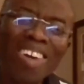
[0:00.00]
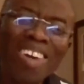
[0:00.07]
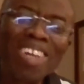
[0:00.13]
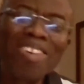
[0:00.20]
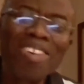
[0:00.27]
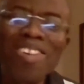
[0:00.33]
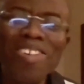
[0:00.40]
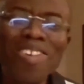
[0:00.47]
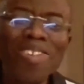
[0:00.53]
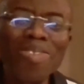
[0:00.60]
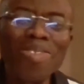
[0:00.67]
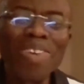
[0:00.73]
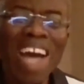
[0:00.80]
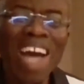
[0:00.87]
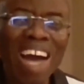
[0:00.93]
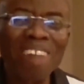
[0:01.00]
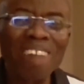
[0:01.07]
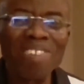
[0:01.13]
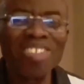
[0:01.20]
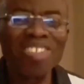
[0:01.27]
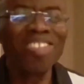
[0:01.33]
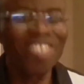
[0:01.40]
only good news we have
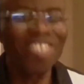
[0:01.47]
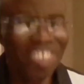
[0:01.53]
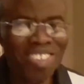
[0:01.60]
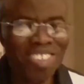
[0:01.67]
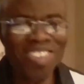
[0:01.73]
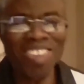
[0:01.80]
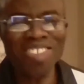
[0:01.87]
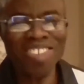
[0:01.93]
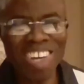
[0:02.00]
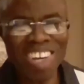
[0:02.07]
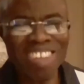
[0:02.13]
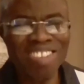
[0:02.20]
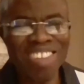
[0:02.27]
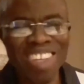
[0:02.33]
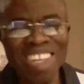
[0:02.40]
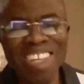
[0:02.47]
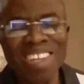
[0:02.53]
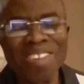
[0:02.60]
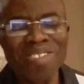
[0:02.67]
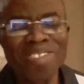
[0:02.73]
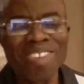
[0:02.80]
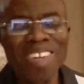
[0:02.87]
is Jesus Christ
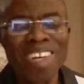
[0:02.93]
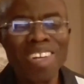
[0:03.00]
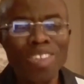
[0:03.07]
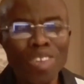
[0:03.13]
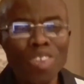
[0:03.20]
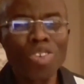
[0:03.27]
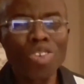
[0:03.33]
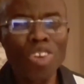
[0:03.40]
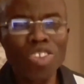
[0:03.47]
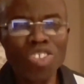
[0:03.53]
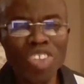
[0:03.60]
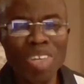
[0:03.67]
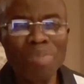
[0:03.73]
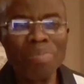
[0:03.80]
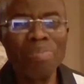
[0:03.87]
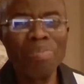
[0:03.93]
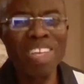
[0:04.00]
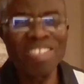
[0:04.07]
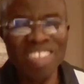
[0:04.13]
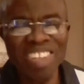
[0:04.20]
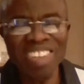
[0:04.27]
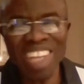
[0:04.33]
saves. To trust him
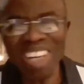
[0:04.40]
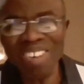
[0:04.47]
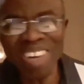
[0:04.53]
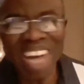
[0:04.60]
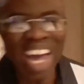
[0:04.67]
means eternal